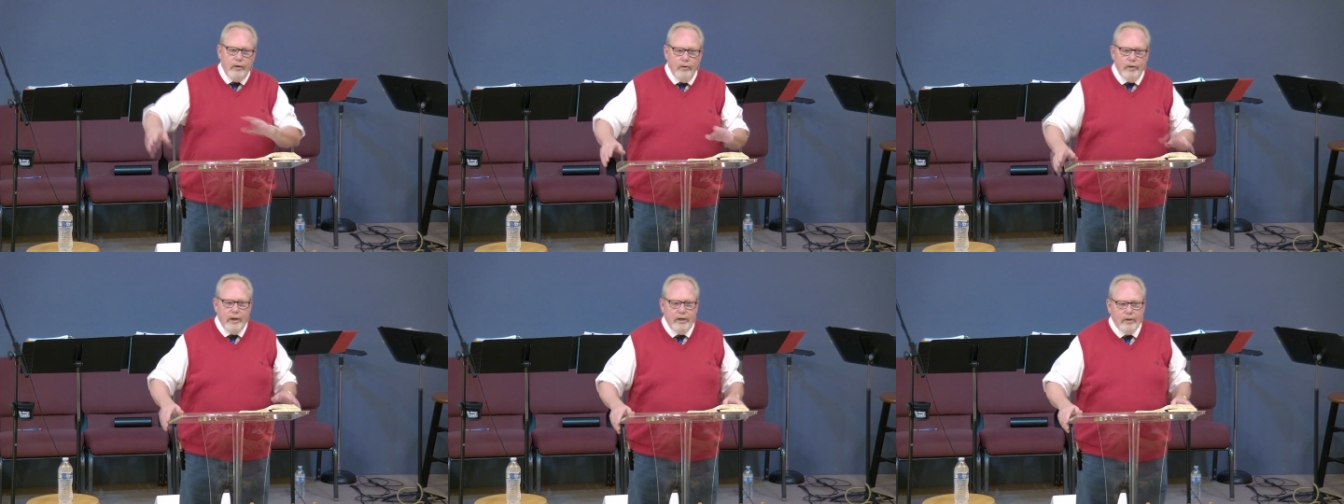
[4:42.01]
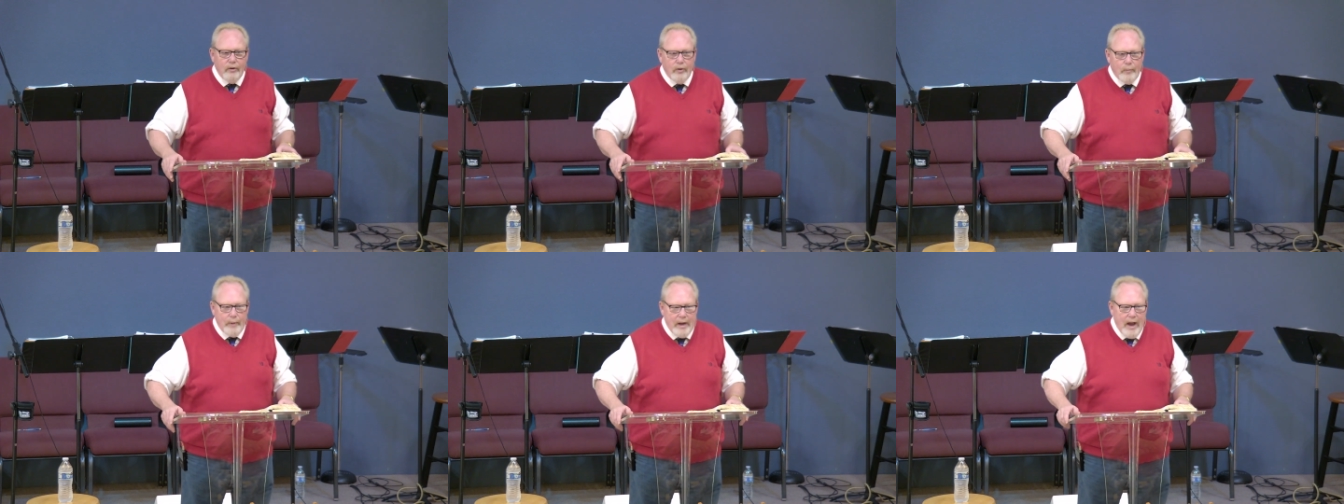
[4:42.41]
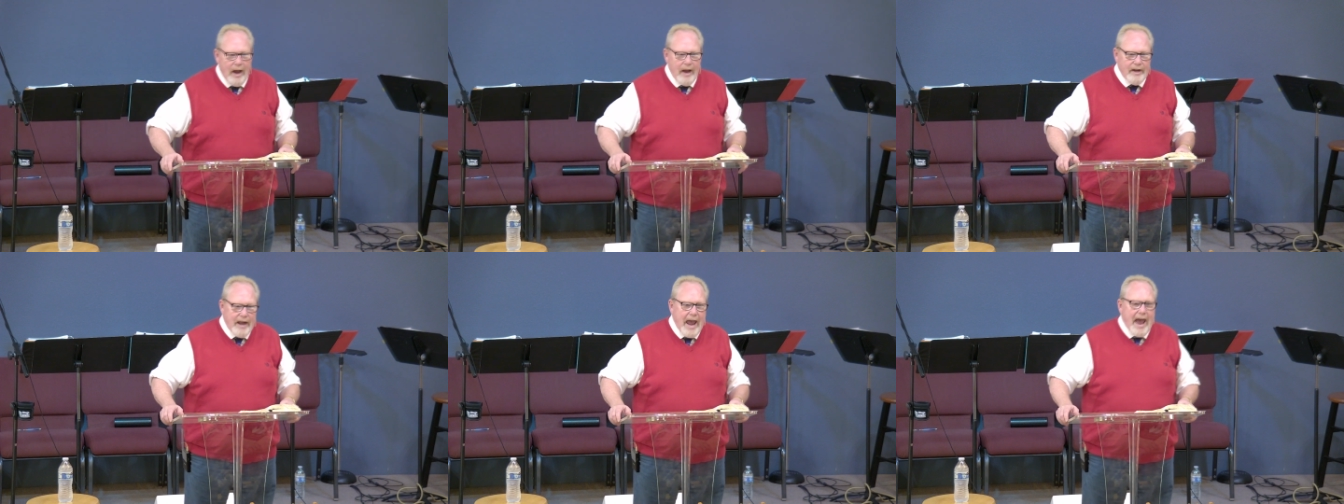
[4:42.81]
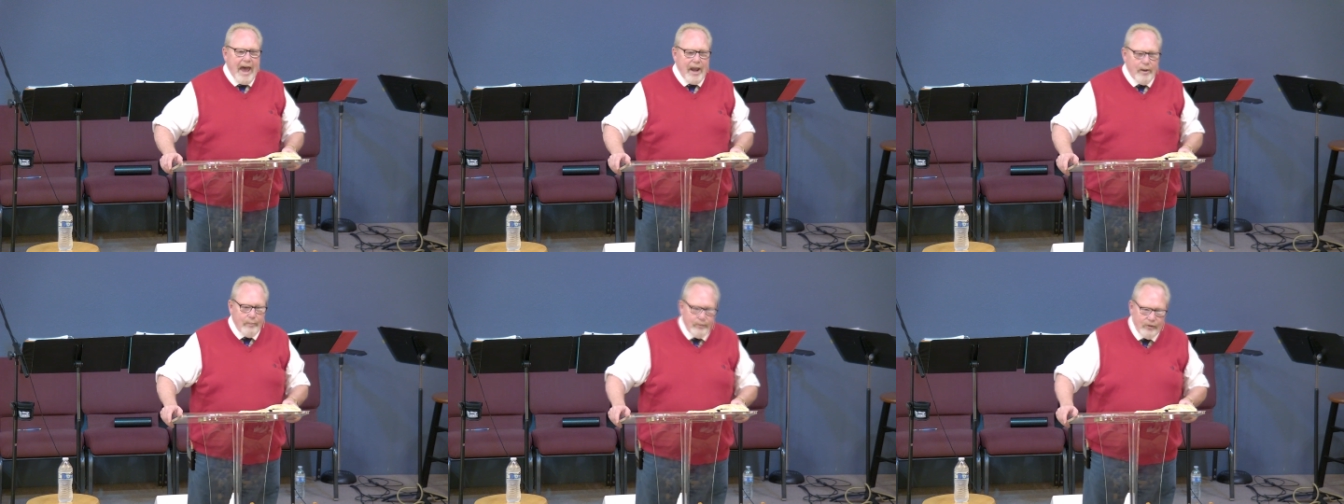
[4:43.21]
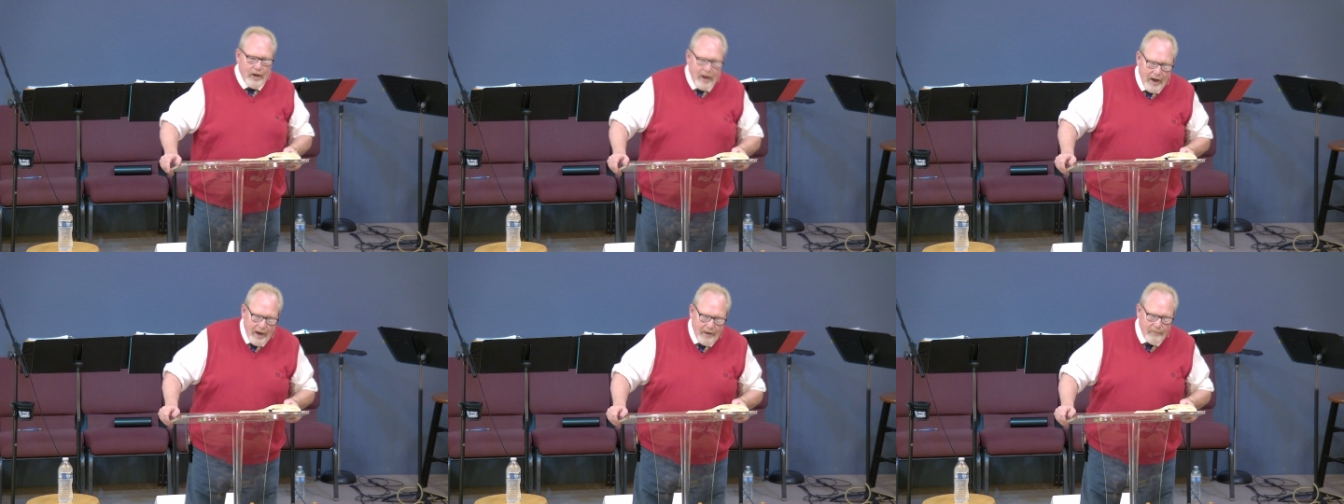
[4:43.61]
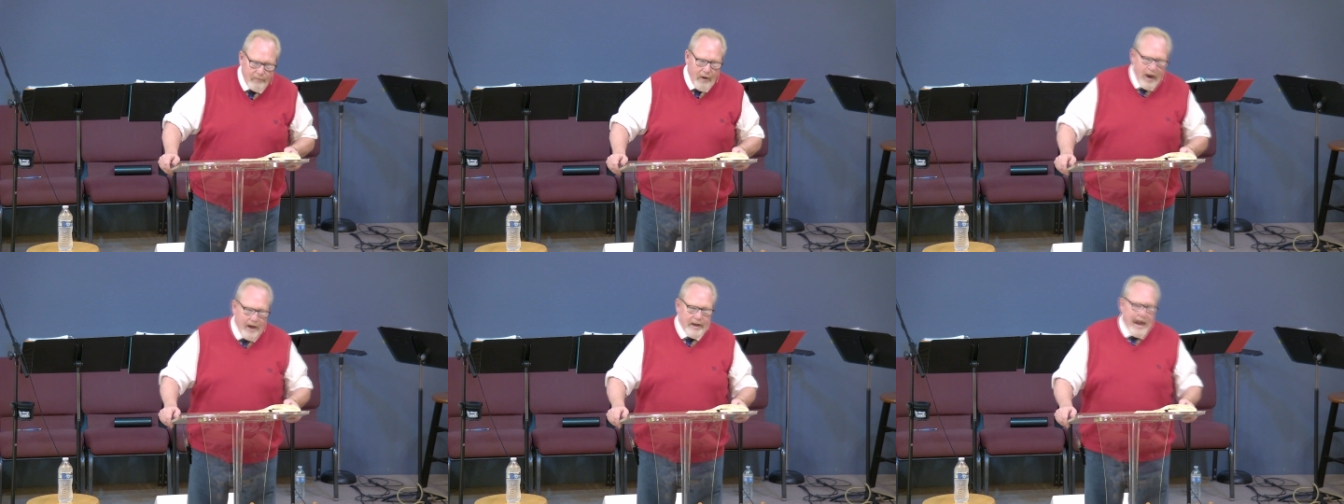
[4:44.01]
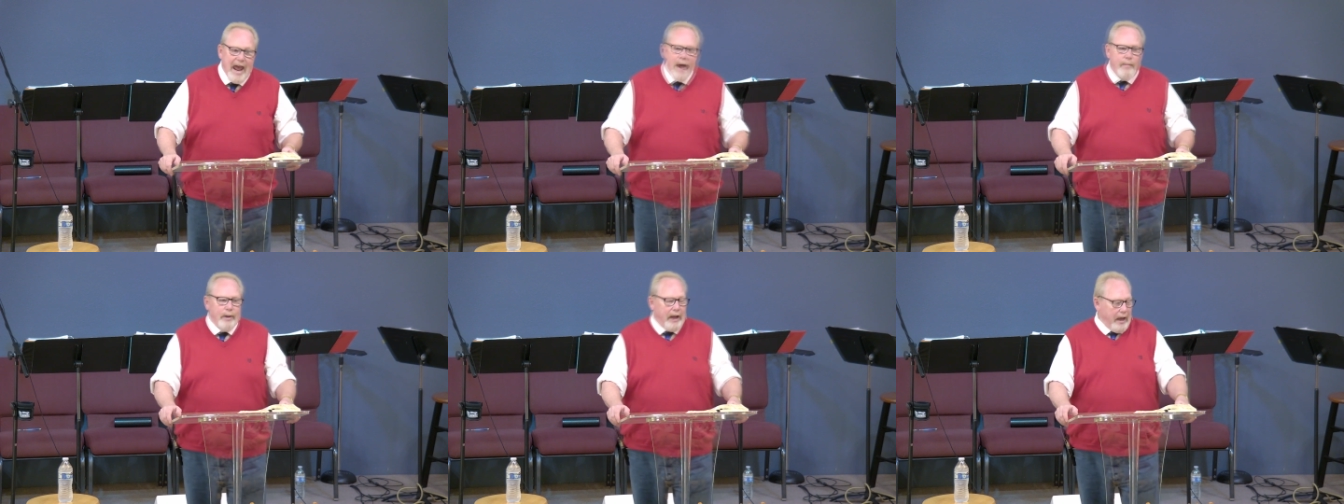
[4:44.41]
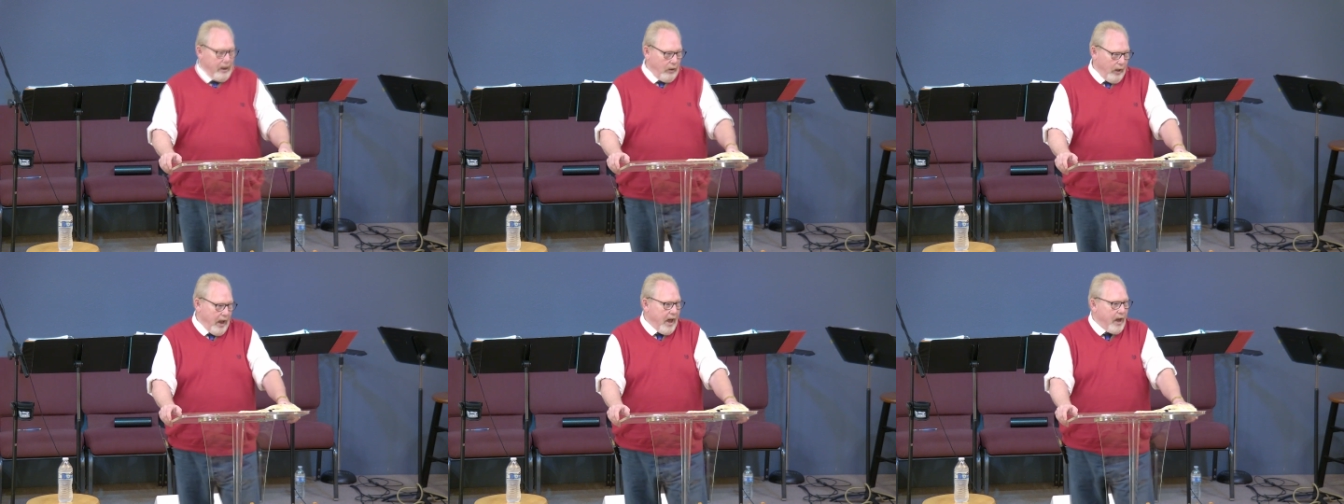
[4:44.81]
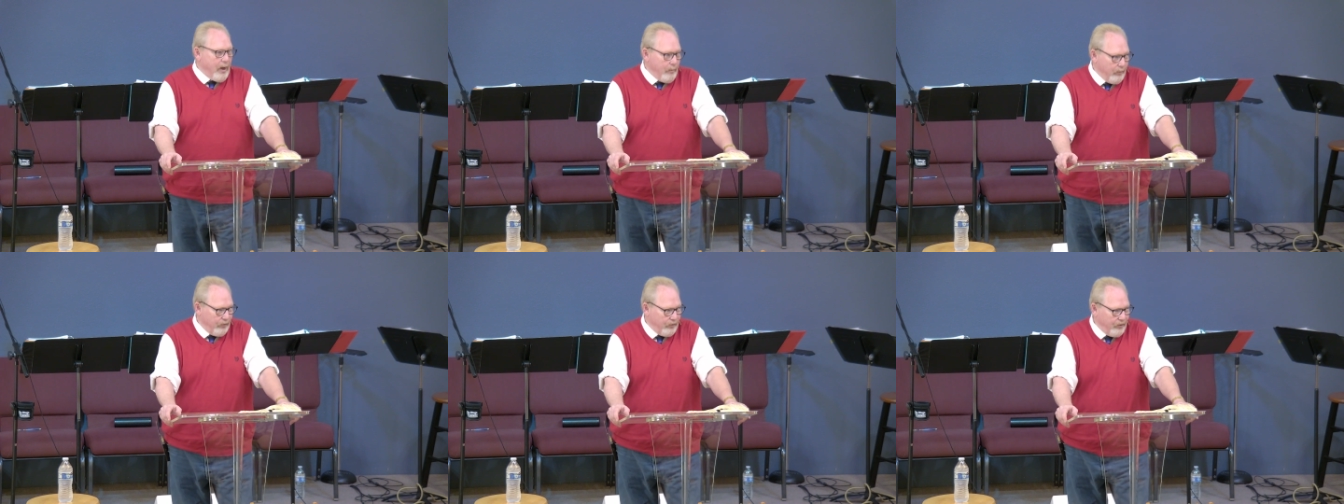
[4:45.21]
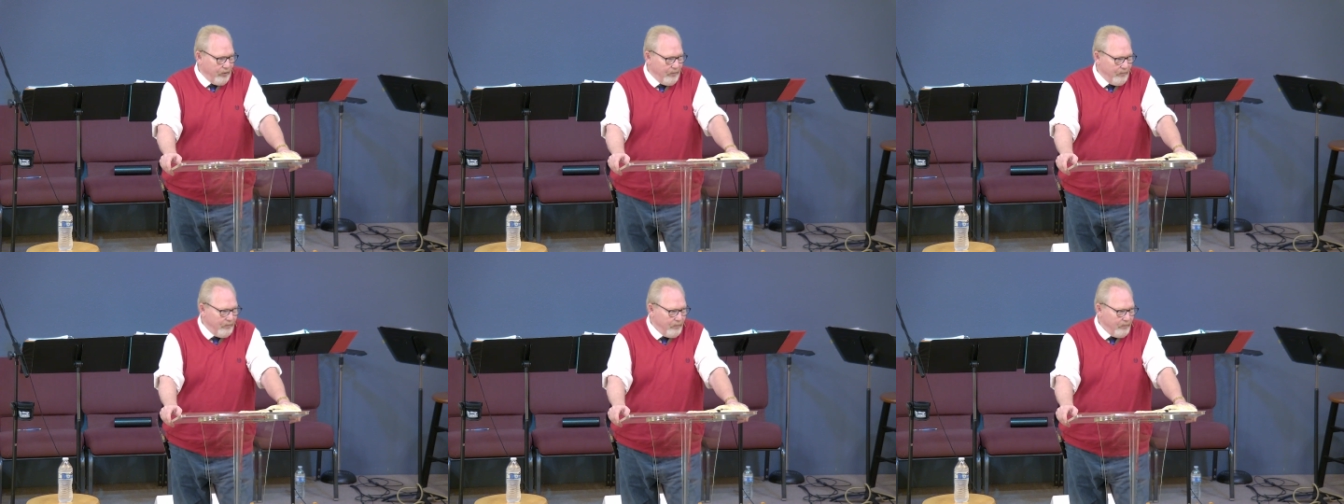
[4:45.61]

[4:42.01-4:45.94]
You need to look behind Adams and find Abigail Adams,